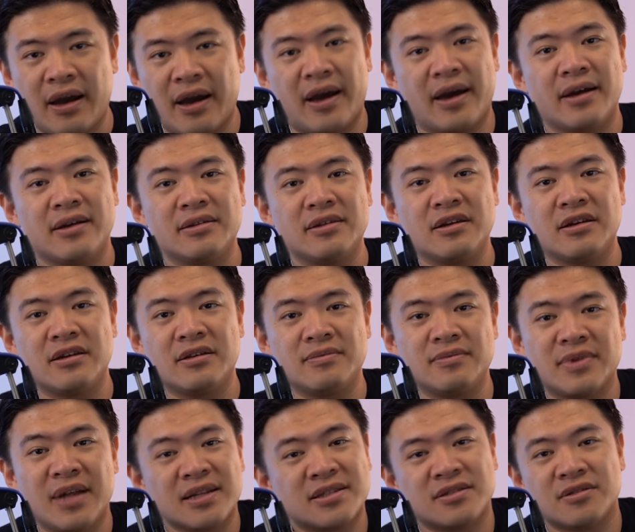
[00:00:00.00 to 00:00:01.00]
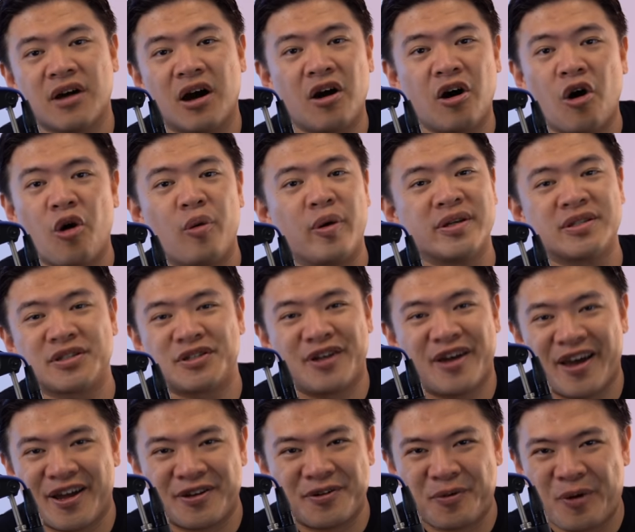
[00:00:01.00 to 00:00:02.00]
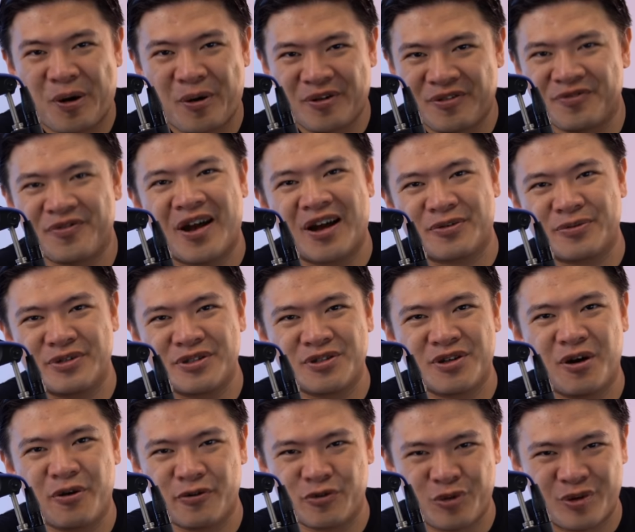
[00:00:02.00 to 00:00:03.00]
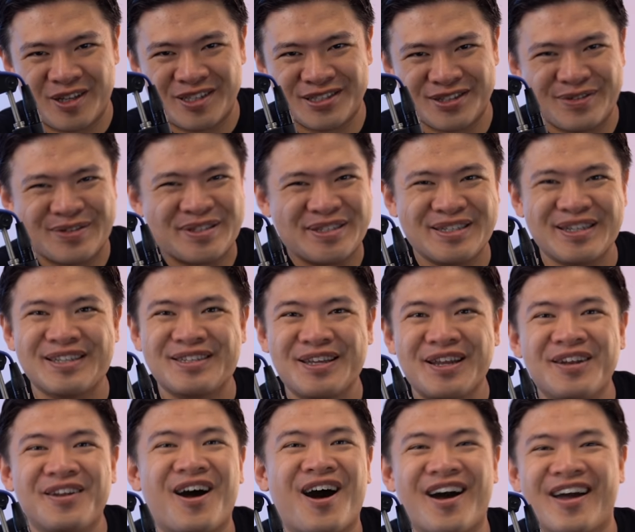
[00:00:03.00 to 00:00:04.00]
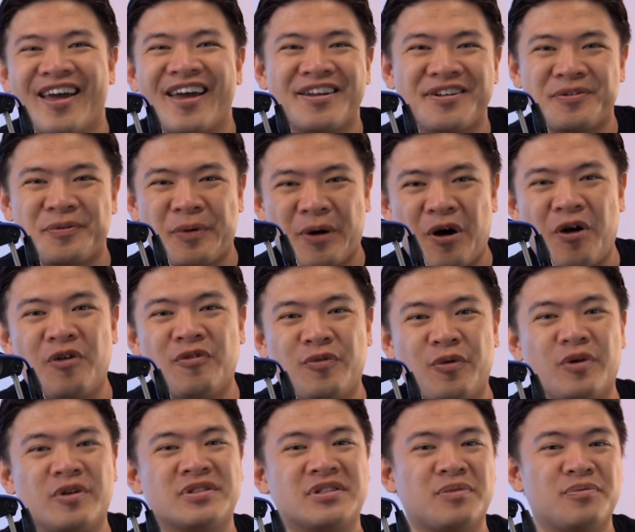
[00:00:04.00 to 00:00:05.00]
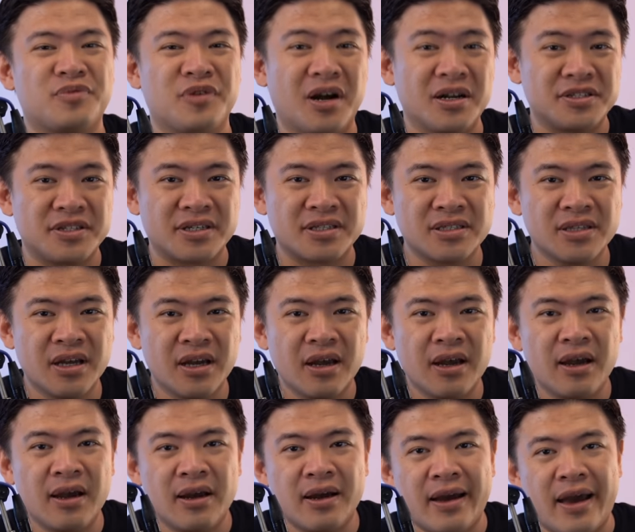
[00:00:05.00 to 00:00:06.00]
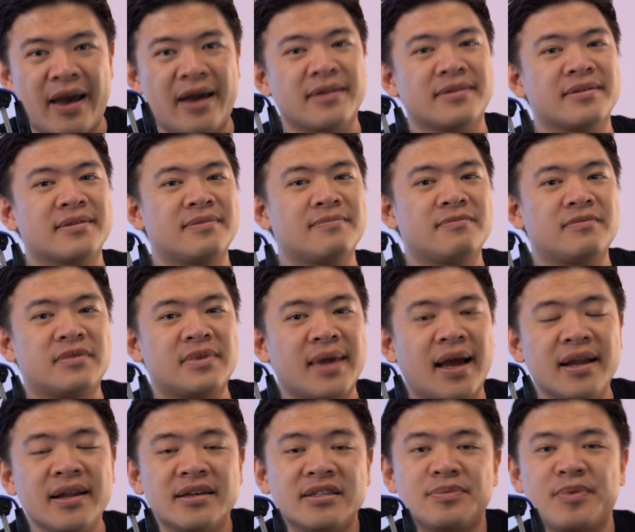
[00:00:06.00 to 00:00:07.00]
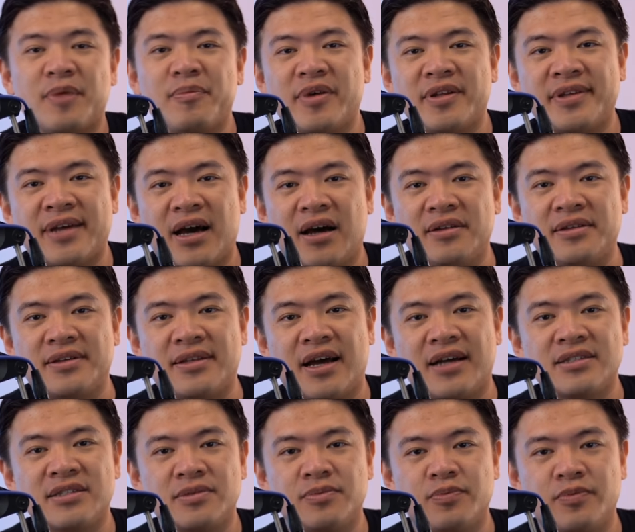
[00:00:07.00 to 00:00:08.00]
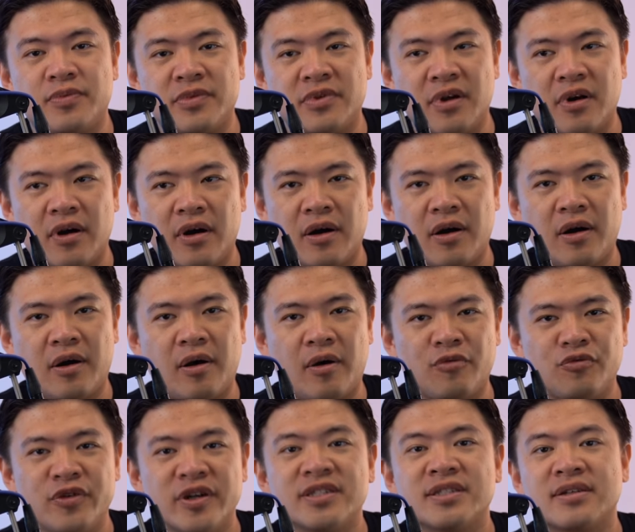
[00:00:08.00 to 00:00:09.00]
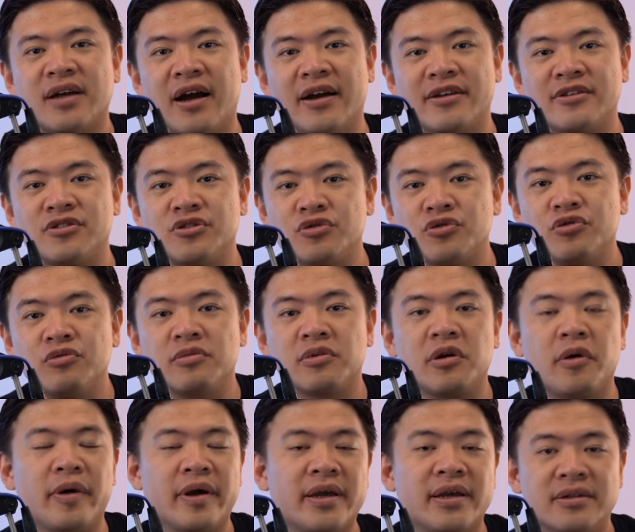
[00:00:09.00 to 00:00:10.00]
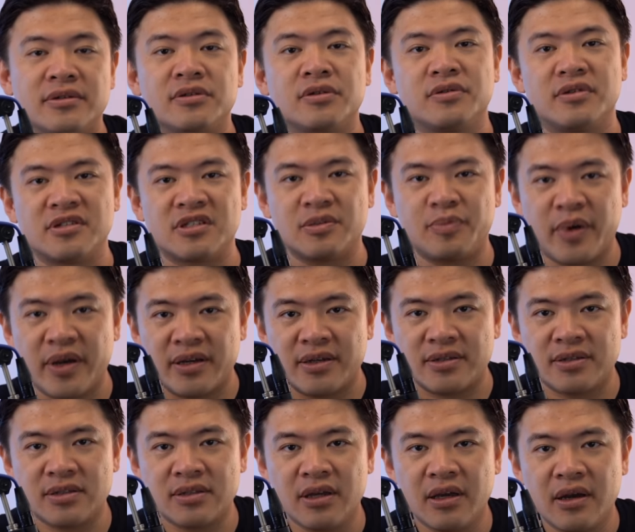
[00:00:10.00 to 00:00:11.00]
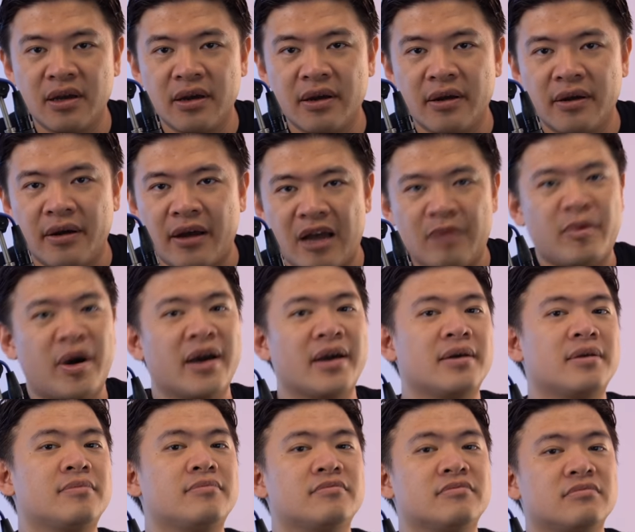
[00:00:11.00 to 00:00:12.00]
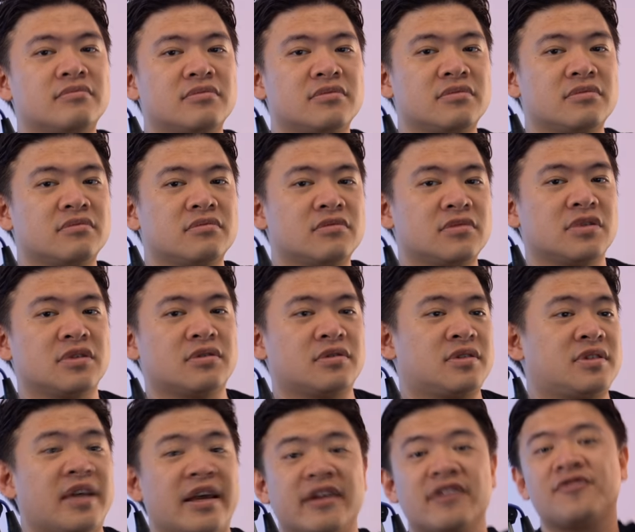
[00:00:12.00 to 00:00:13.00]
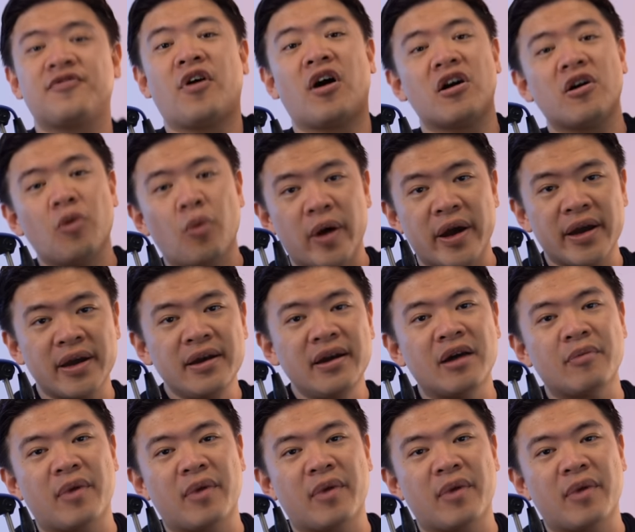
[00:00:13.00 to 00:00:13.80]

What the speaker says: And that's not always going to end well. And in fact, we saw with 2017, it did not end well for some projects. And that is my mentality. That's the risk I assume going into the space. Am I staying far away?